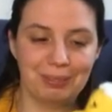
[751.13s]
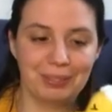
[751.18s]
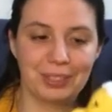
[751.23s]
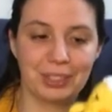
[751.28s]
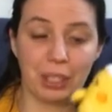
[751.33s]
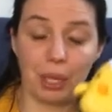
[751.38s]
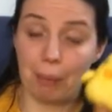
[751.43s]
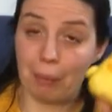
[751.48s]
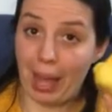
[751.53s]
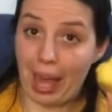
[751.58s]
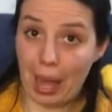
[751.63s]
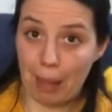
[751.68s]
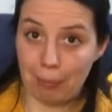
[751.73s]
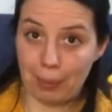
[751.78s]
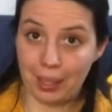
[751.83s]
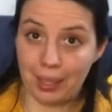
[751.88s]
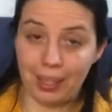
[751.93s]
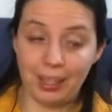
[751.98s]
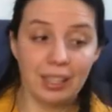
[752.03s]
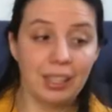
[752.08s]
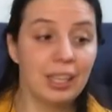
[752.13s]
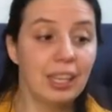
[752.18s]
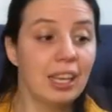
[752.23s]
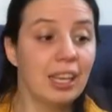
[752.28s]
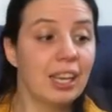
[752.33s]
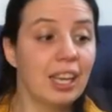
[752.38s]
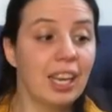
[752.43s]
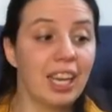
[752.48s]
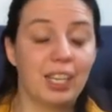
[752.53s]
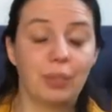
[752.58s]
So I'm happy.
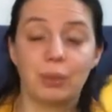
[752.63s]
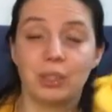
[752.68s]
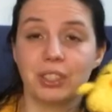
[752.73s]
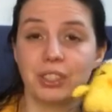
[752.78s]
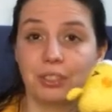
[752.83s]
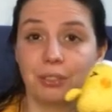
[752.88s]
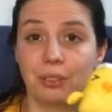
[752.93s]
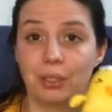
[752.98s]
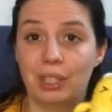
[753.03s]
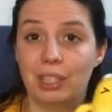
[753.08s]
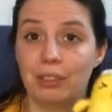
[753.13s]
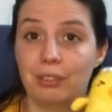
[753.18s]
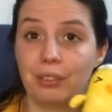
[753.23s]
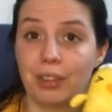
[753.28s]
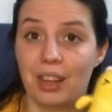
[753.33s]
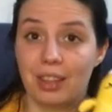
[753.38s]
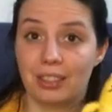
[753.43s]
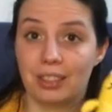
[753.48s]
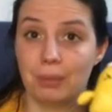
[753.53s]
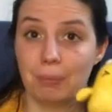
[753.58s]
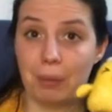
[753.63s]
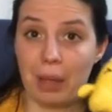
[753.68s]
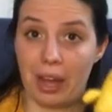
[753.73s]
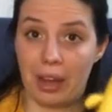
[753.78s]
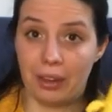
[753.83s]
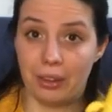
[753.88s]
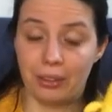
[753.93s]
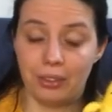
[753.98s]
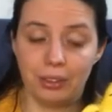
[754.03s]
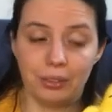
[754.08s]
It was a really fast
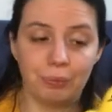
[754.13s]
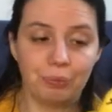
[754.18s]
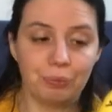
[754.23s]
pattern.